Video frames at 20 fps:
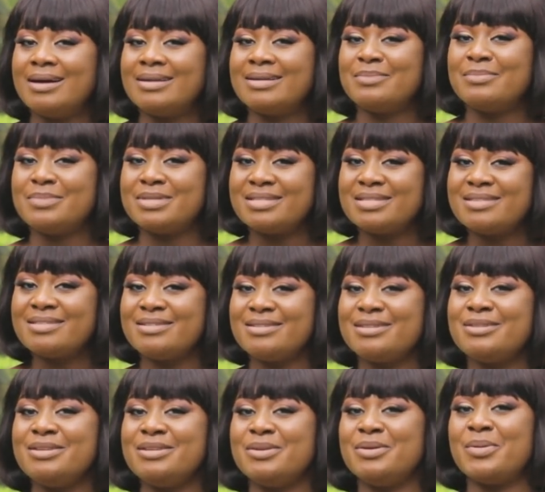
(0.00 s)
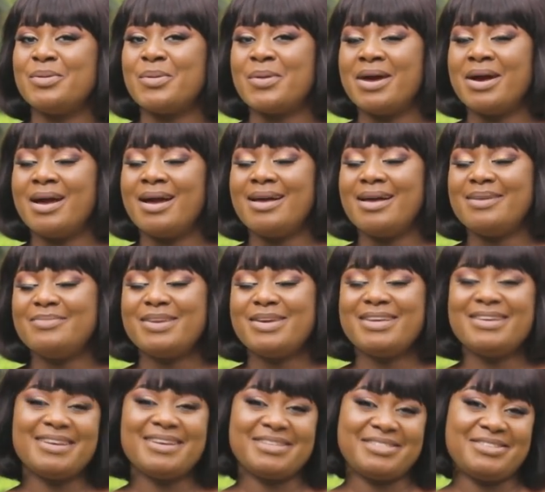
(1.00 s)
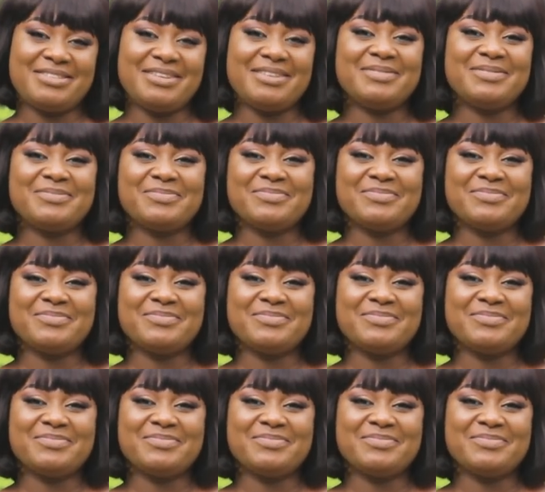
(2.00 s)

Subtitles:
na mititri nino, me yinache.